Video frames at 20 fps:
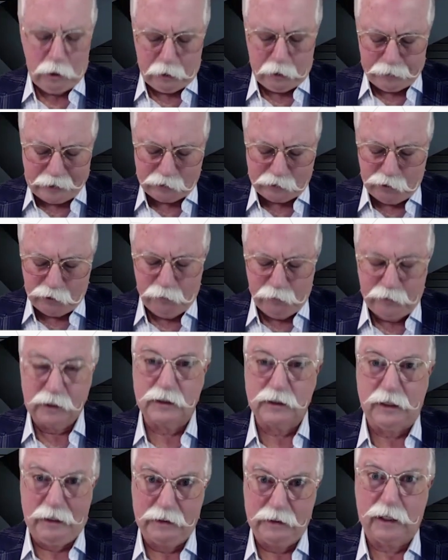going to get back to you
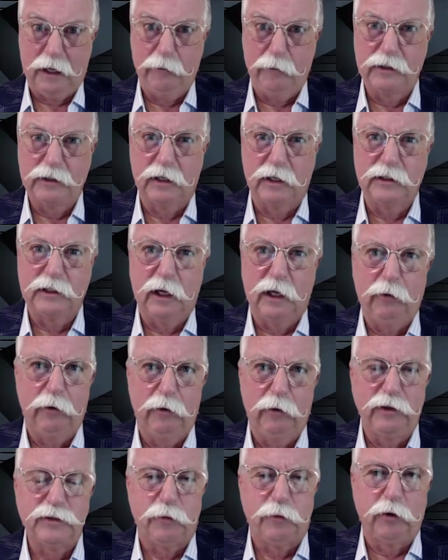because last time, as I say,
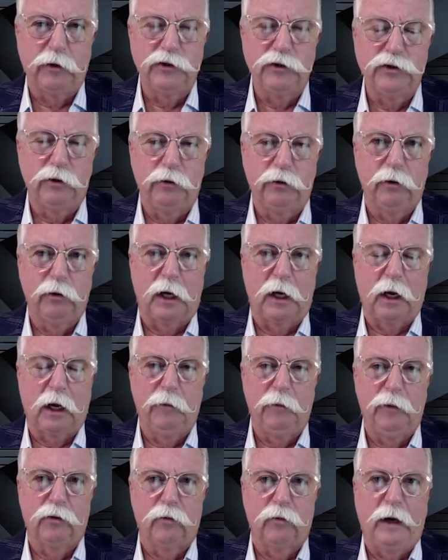when we spoke in June, we were talking
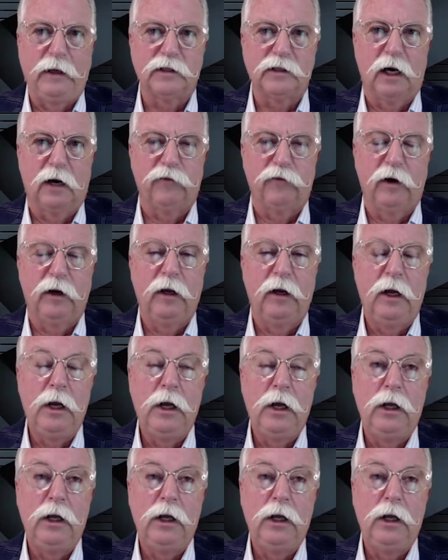about a rights offering.